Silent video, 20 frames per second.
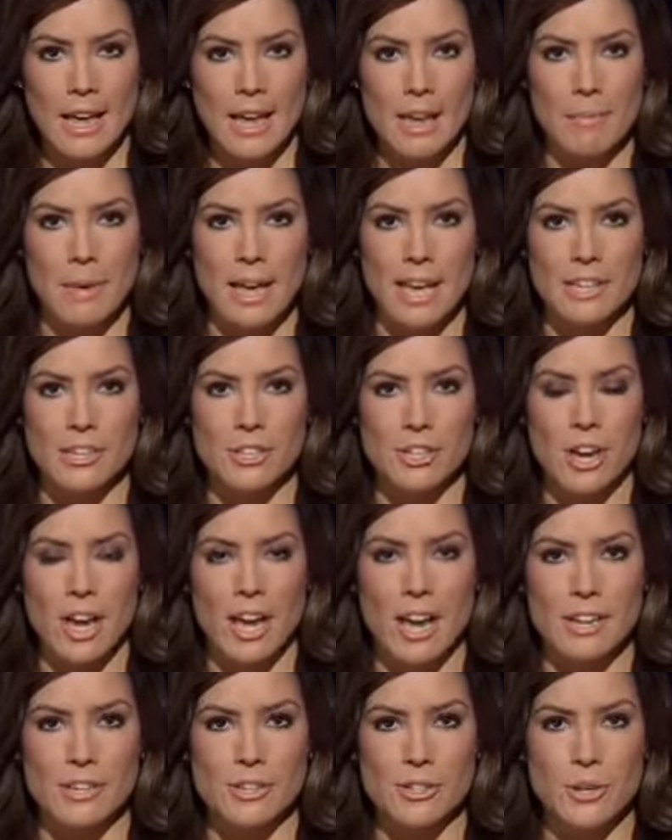A man
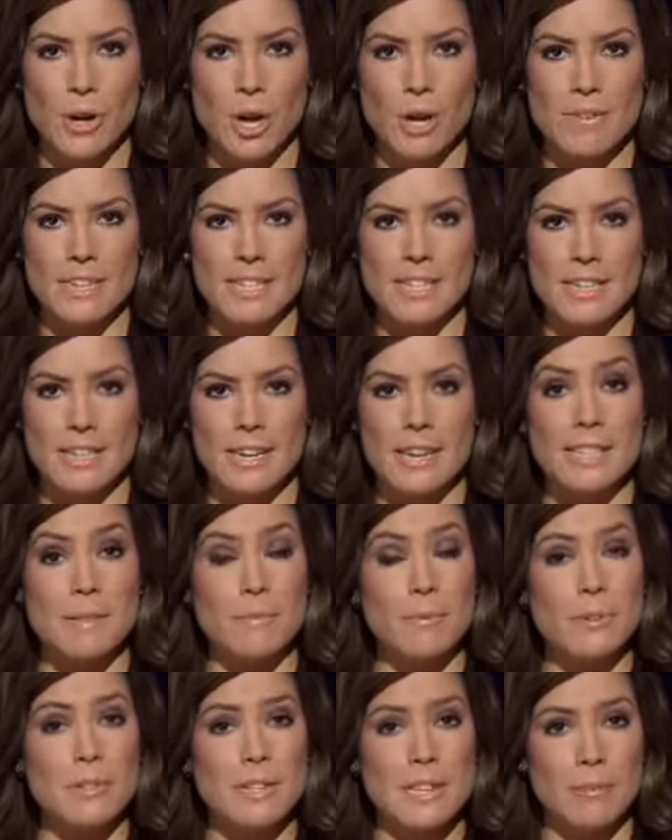charged over
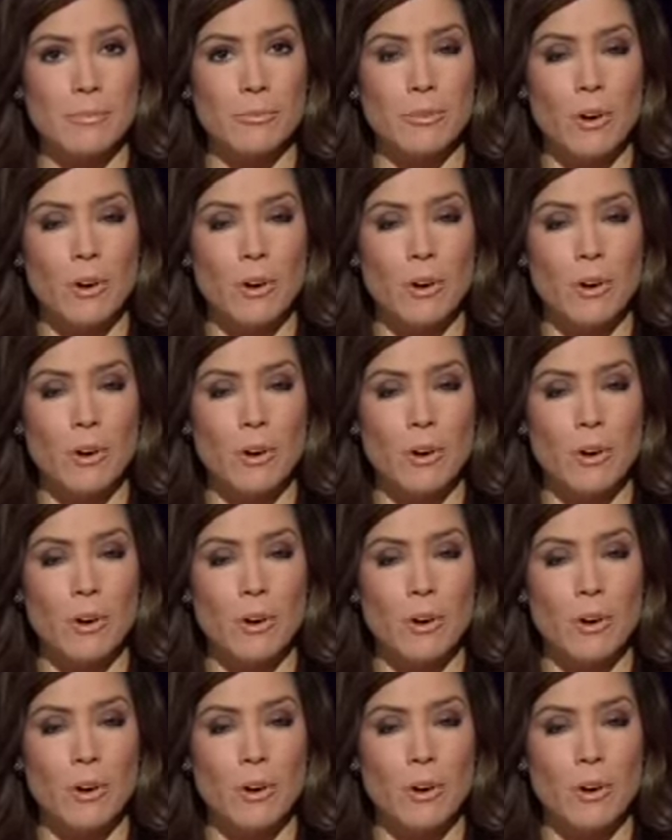Sydney's Muslim